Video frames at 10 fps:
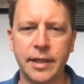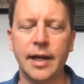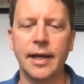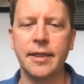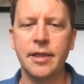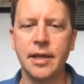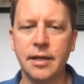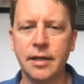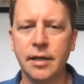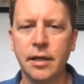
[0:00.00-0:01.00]
that I
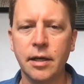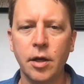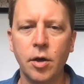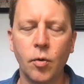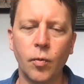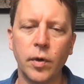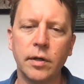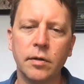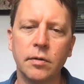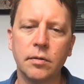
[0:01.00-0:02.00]
think
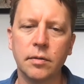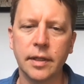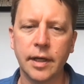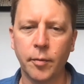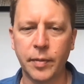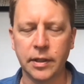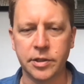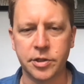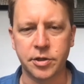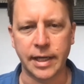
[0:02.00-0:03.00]
will help
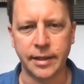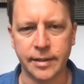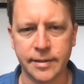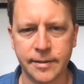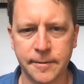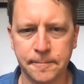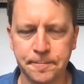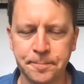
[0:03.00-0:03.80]
illustrate this.